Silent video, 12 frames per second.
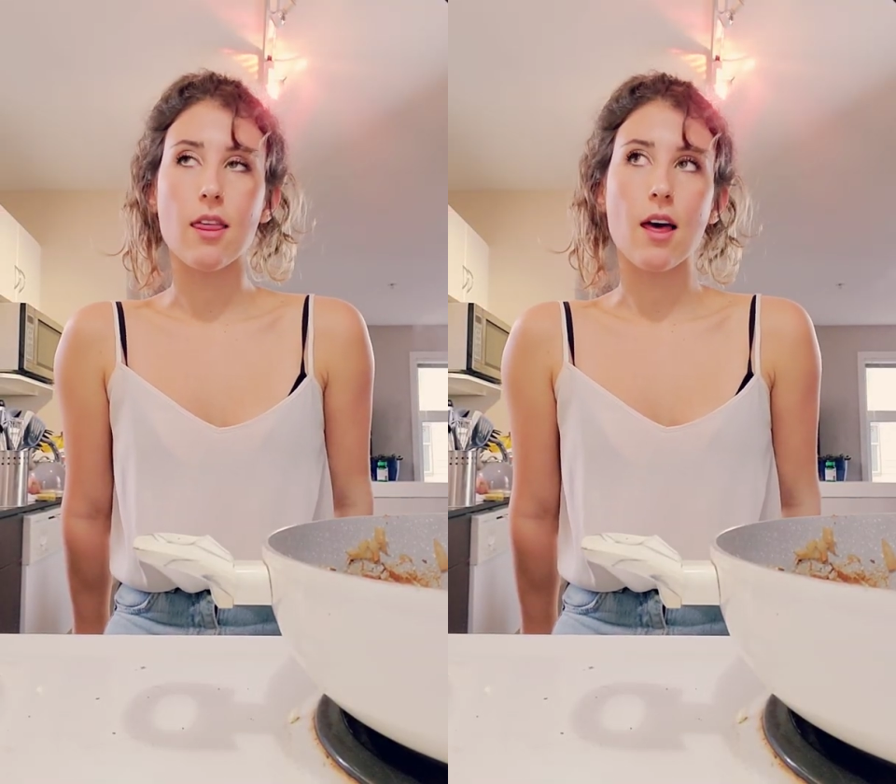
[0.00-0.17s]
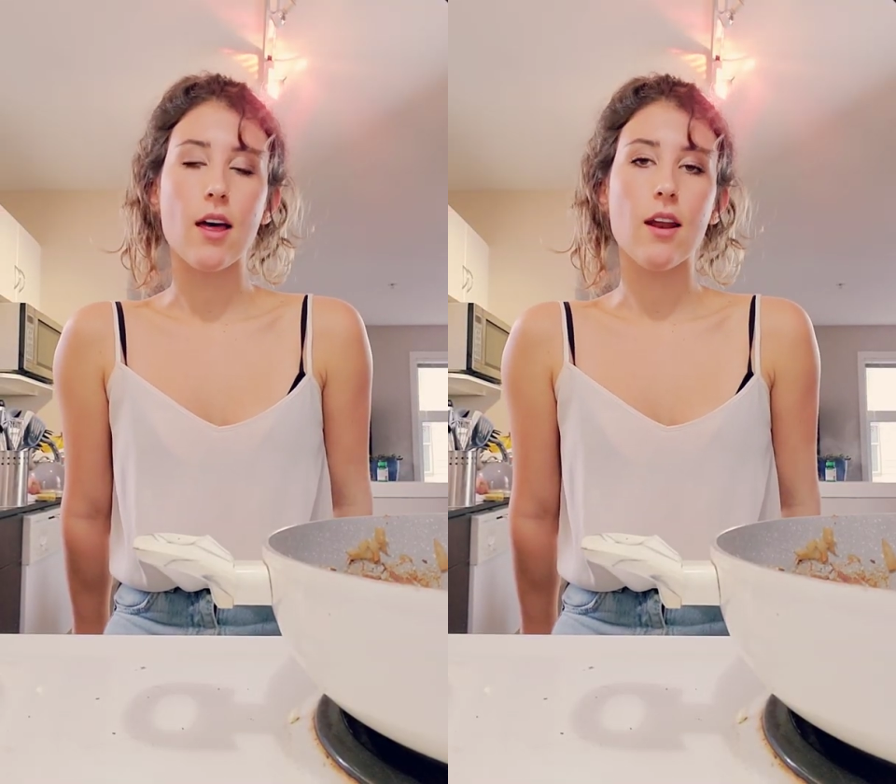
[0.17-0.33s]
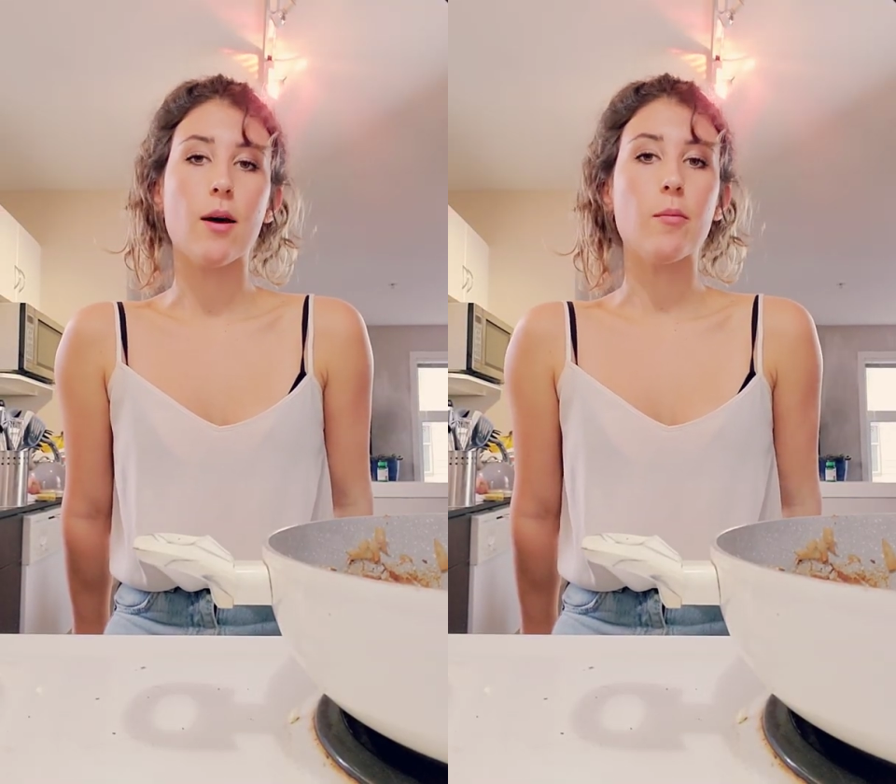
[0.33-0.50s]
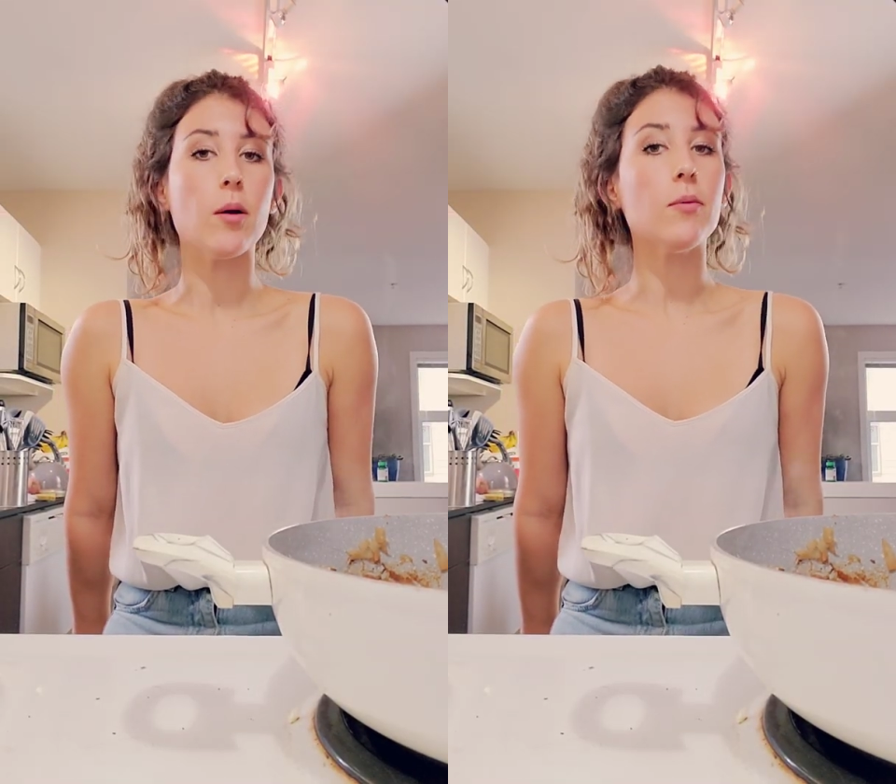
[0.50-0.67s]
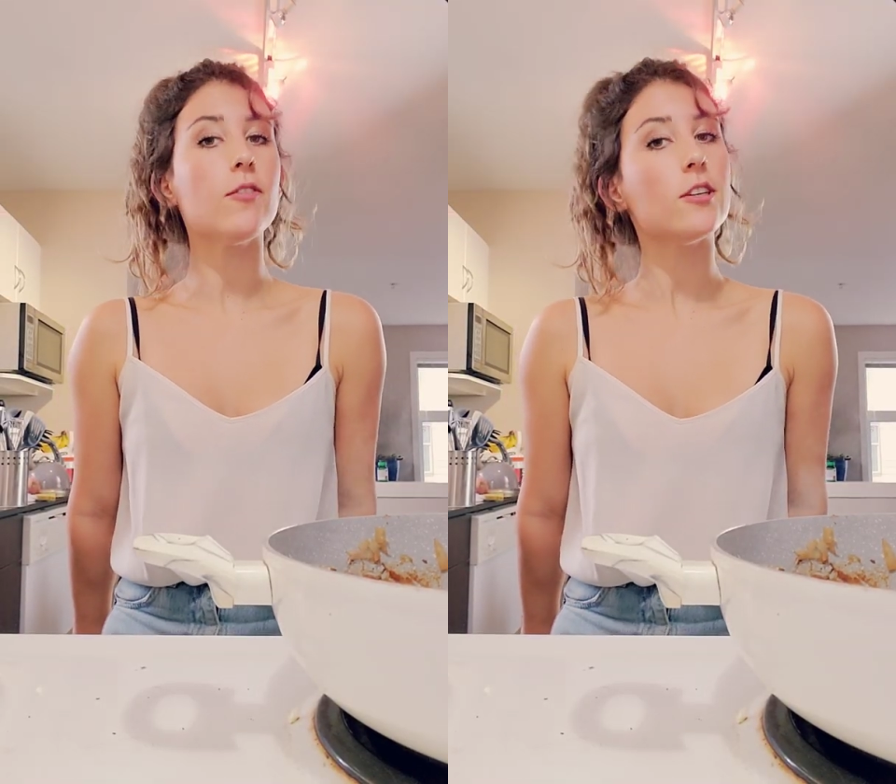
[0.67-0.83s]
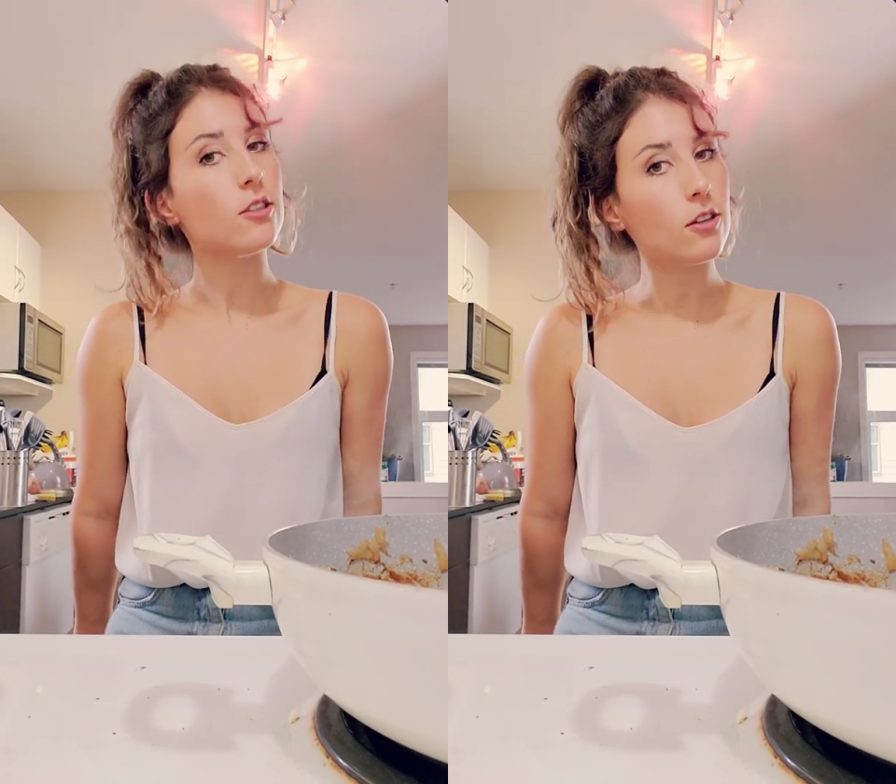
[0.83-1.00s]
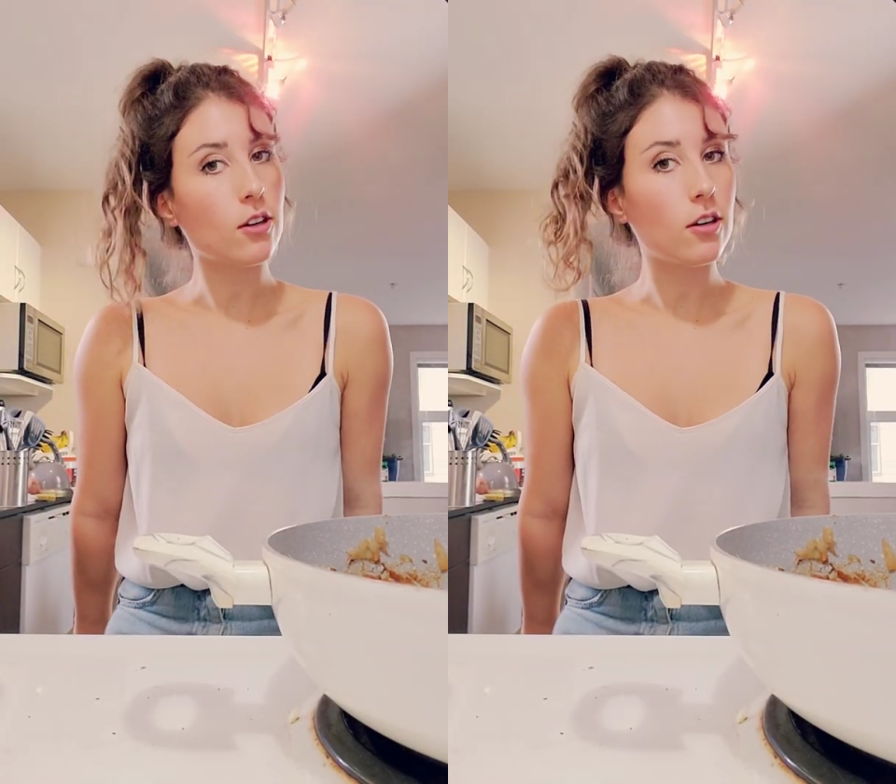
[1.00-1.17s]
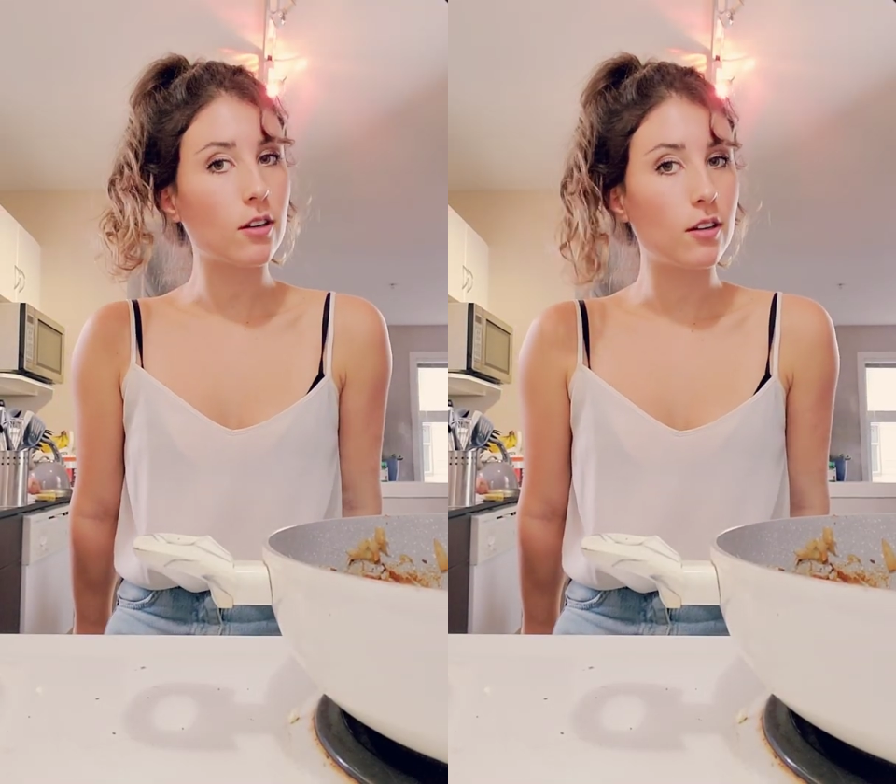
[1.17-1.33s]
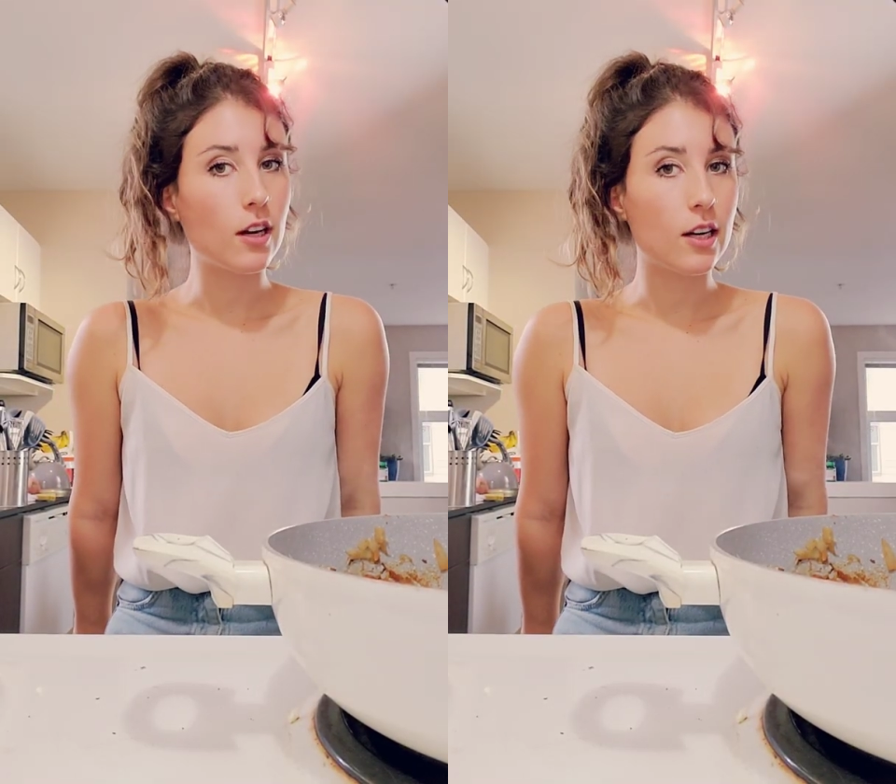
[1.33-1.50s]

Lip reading: that I'm not a professional cook.